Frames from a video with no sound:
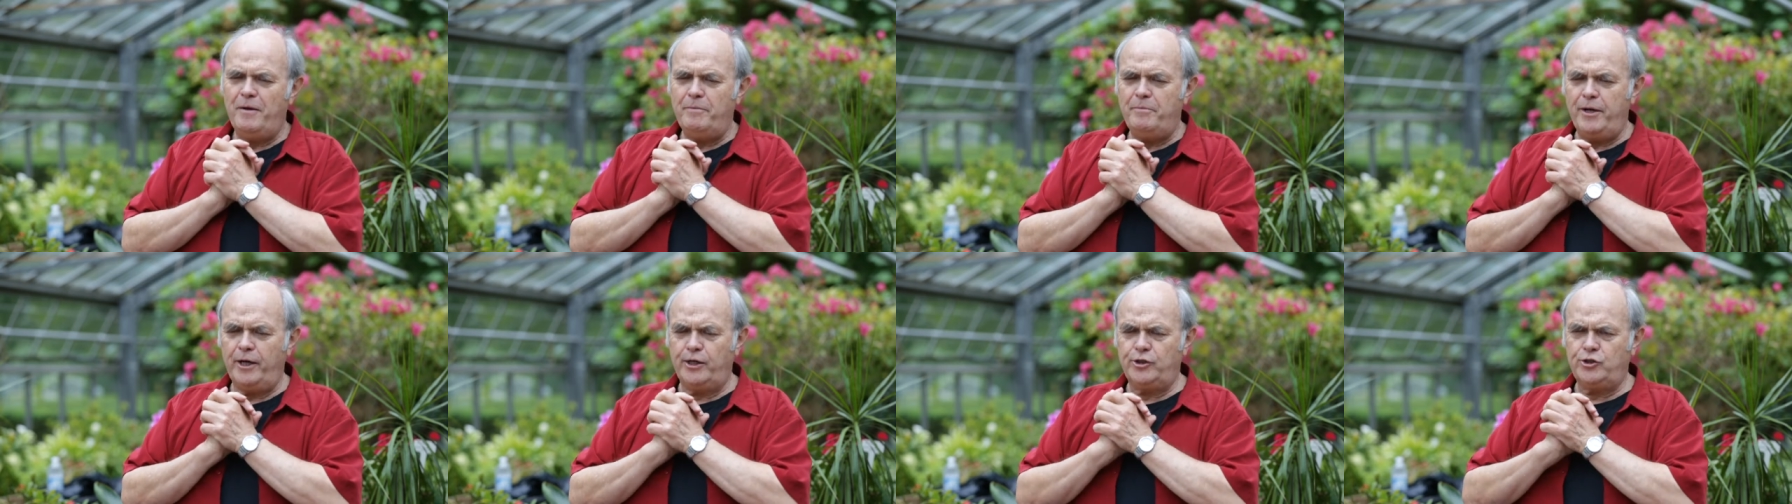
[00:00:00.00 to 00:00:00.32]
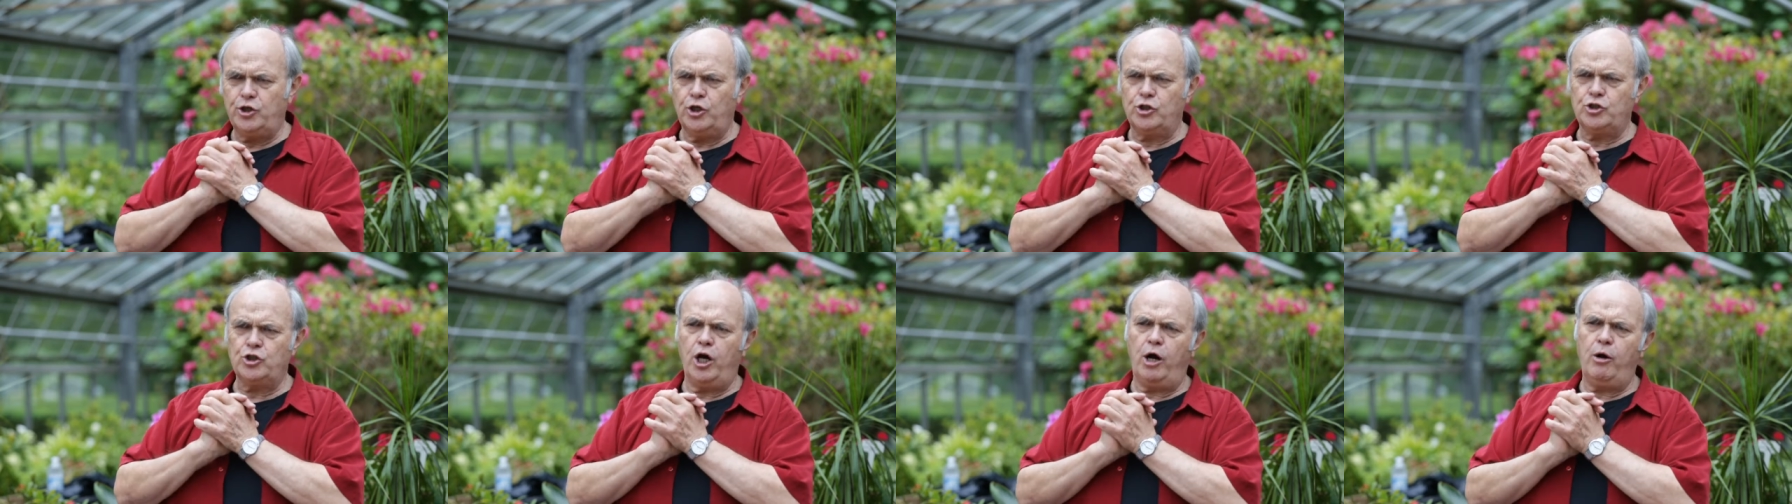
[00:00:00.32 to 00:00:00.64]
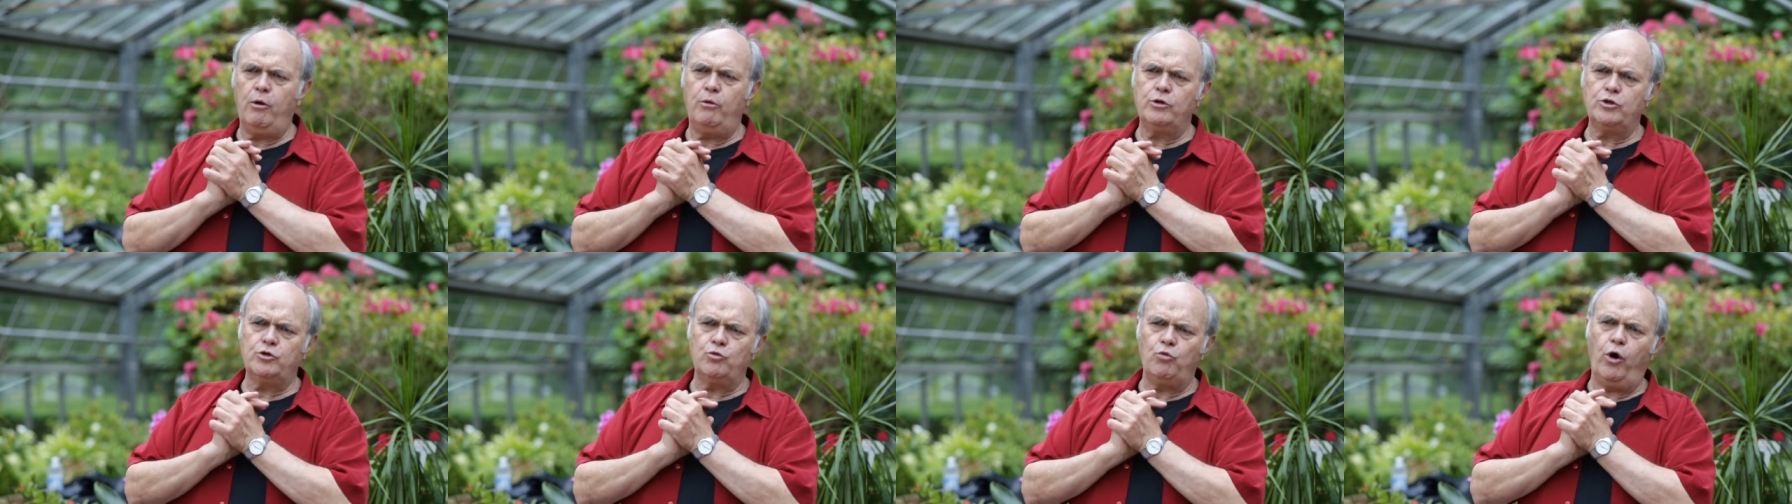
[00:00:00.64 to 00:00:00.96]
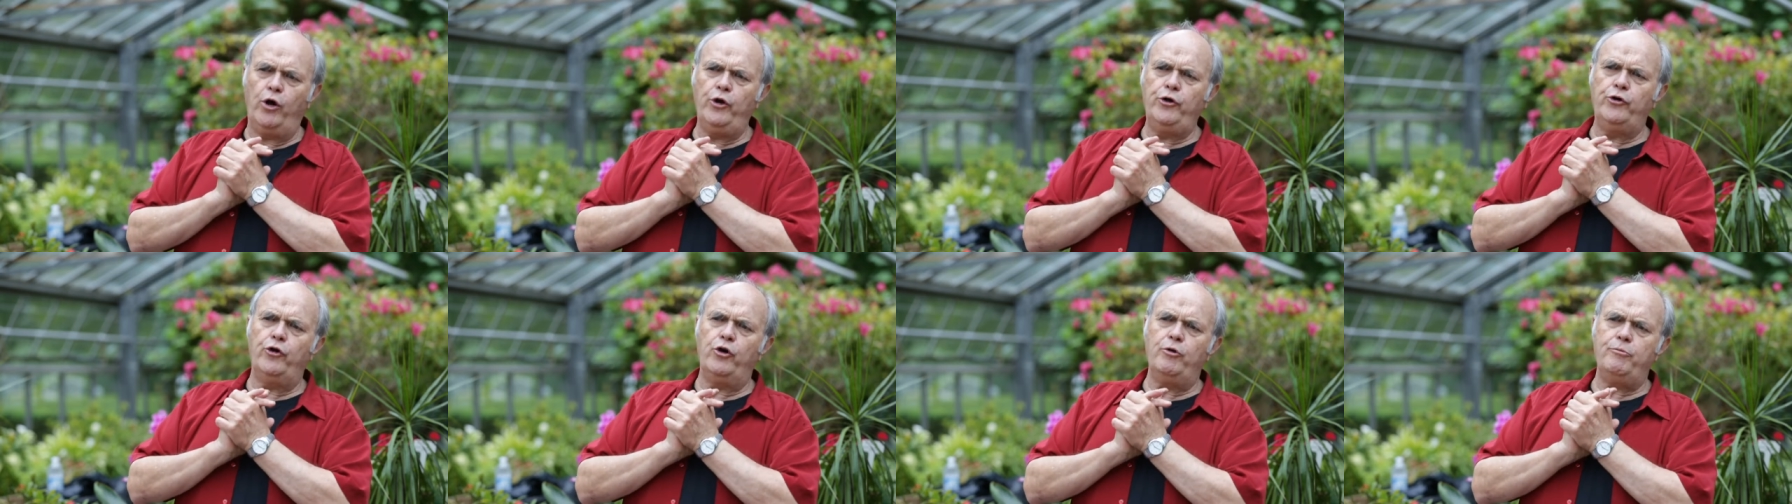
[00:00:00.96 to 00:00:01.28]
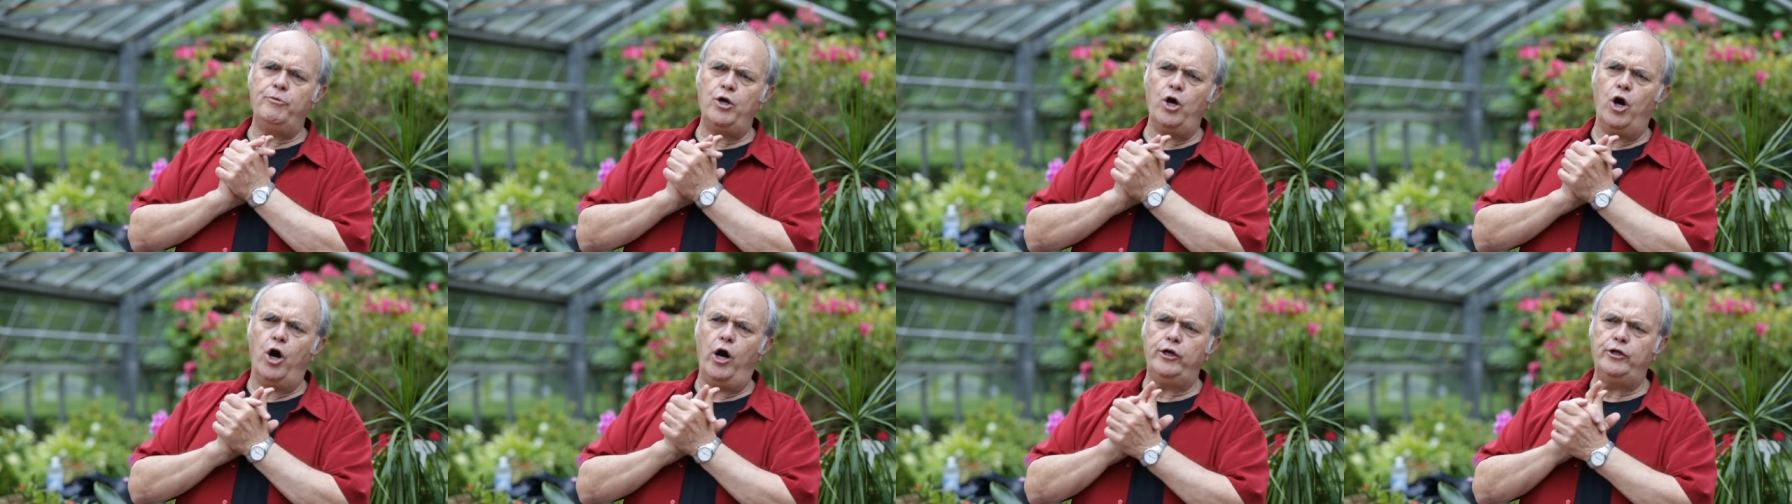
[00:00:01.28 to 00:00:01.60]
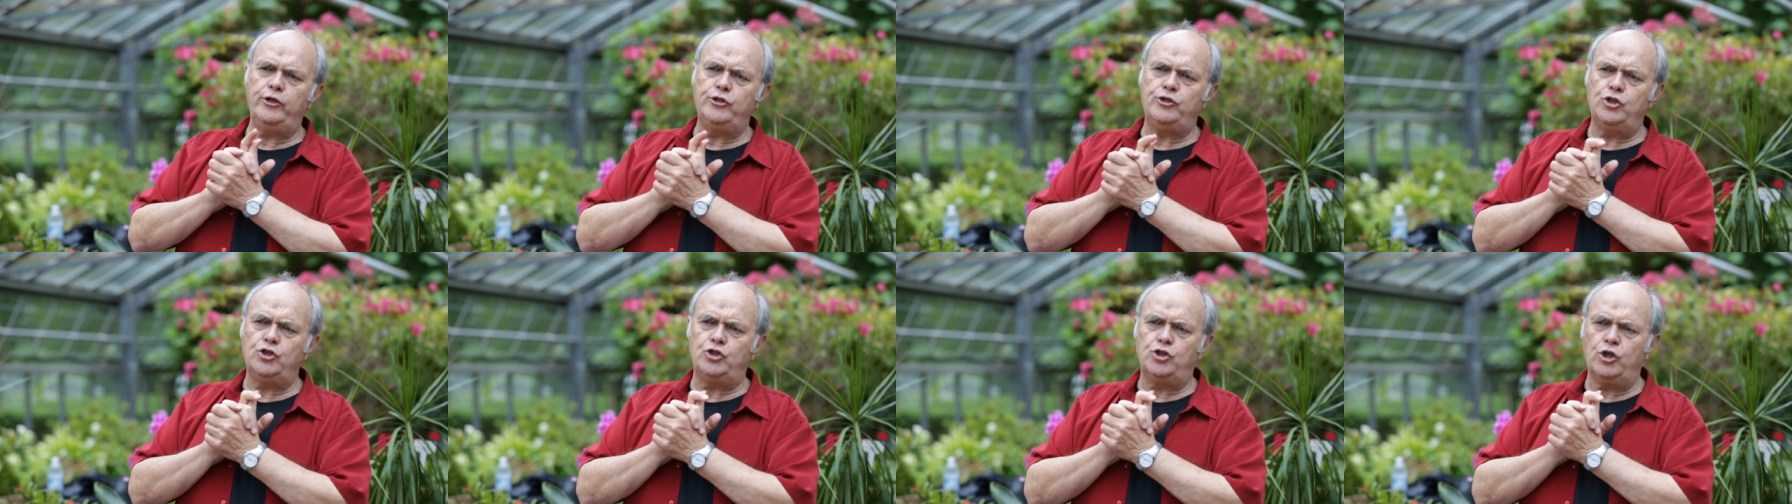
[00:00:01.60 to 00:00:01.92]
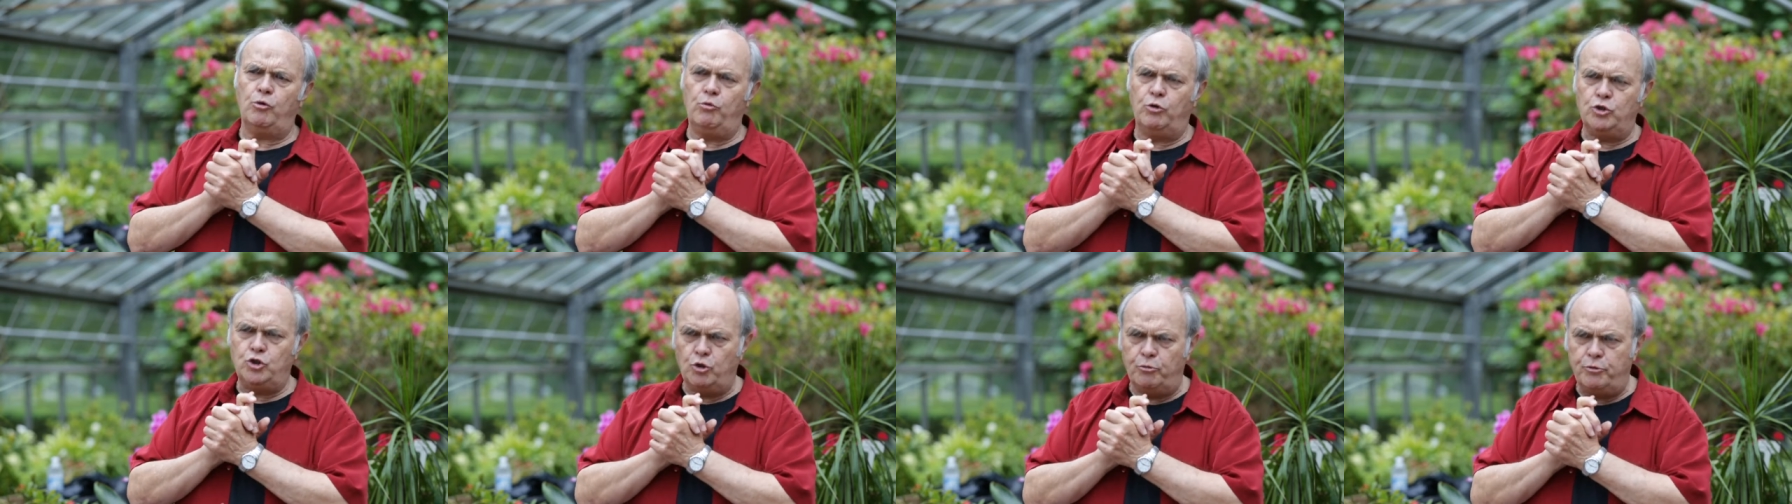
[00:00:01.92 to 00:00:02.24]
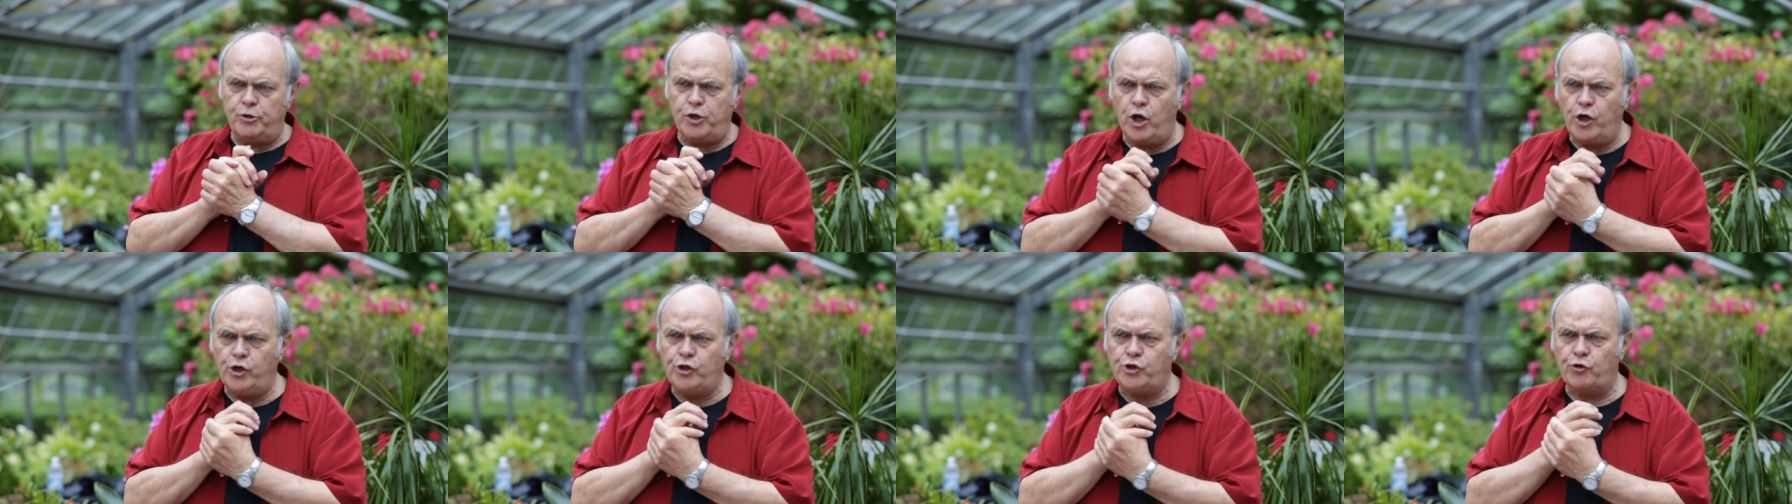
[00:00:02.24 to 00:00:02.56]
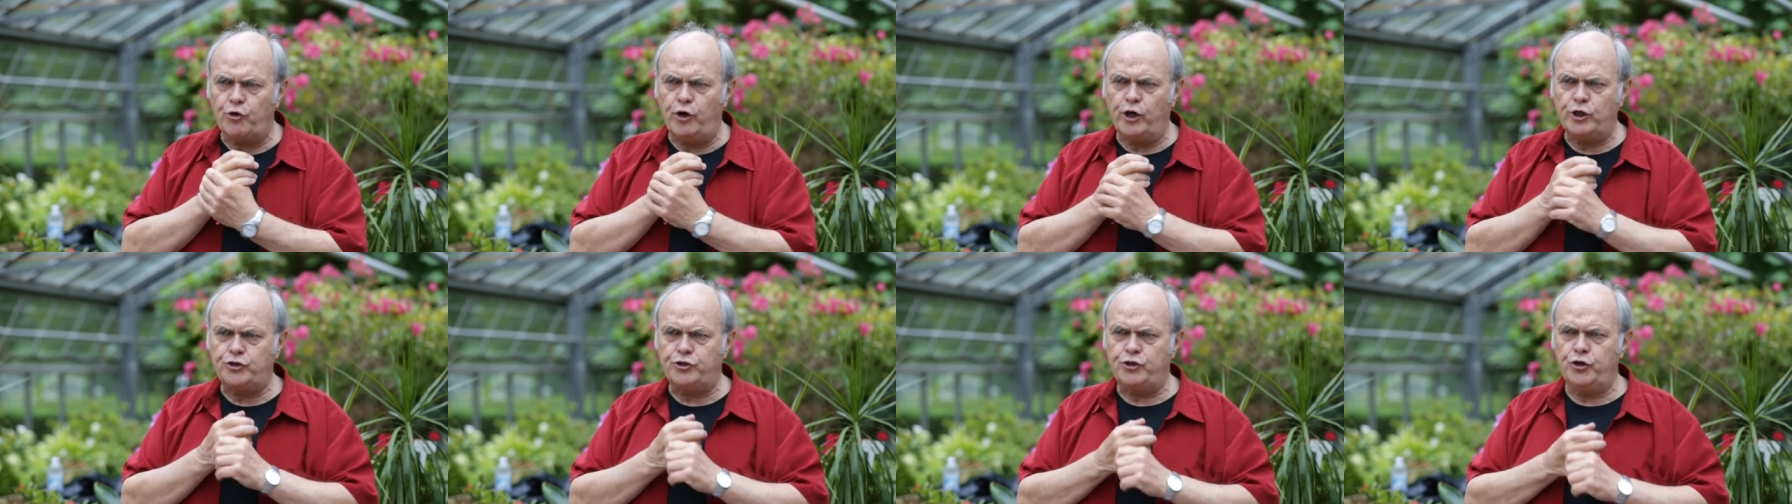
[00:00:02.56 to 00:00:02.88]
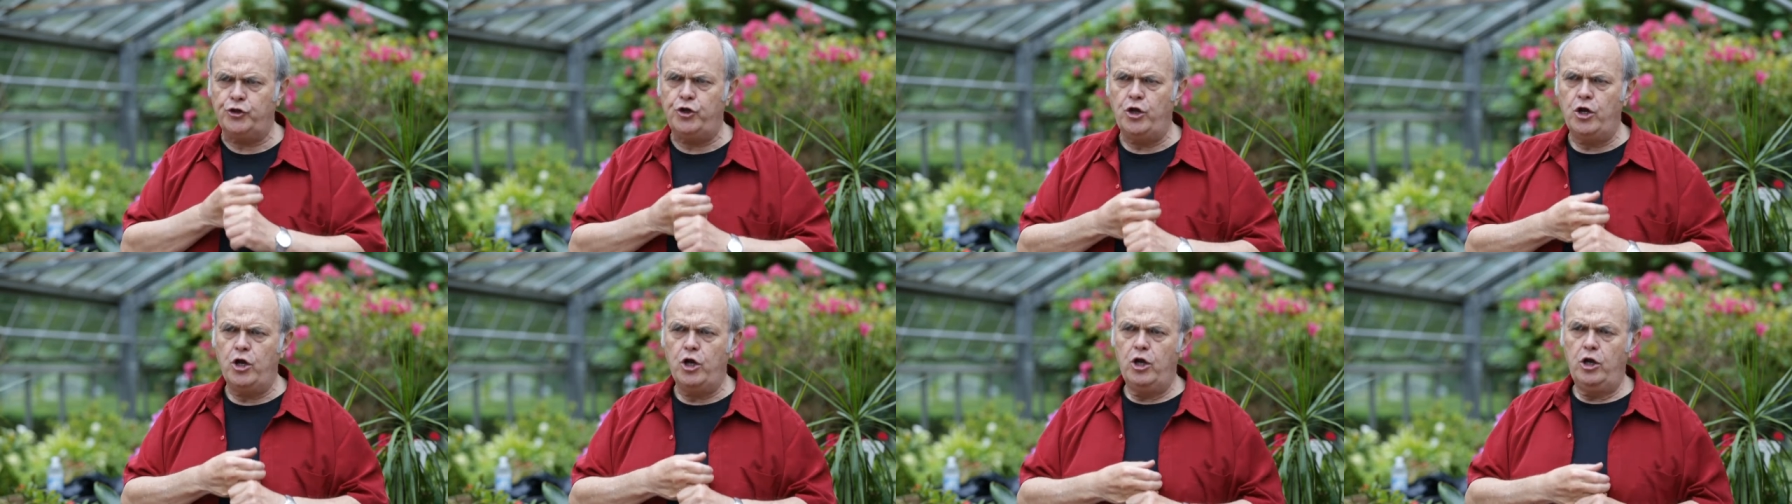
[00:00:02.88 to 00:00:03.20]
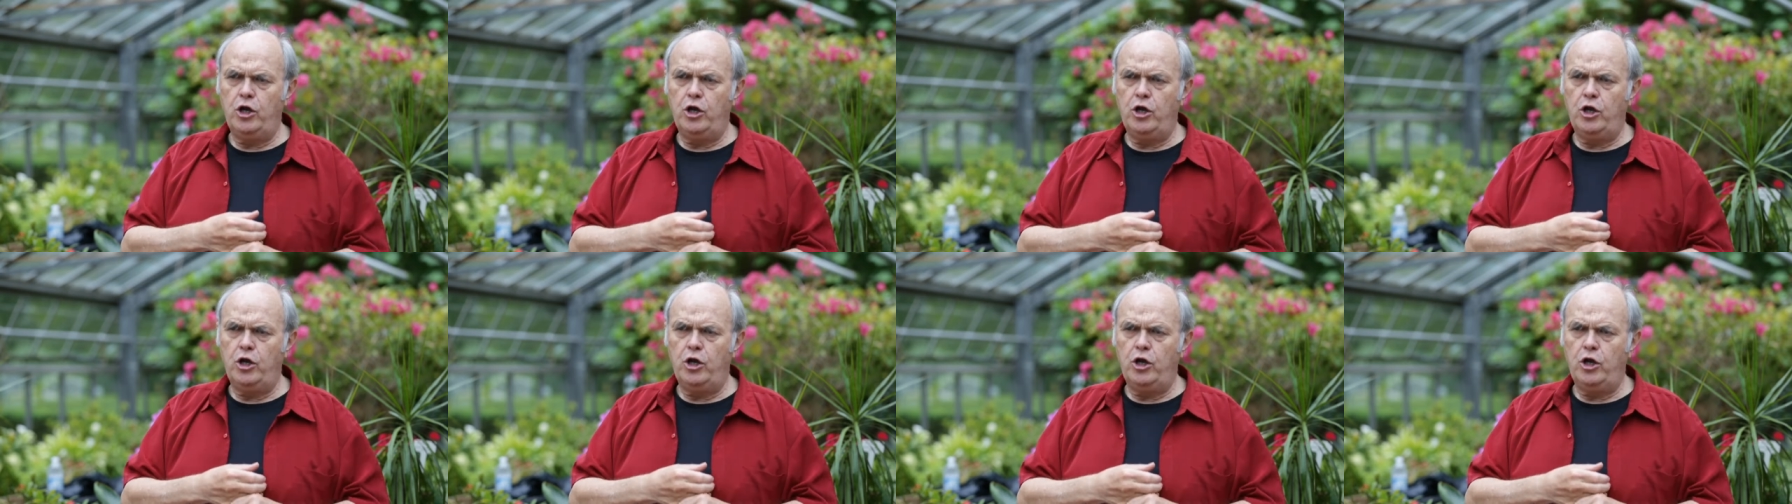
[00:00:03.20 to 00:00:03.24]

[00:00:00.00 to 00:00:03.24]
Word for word: Peg says, I was wondering, me honey. She said, would you be interested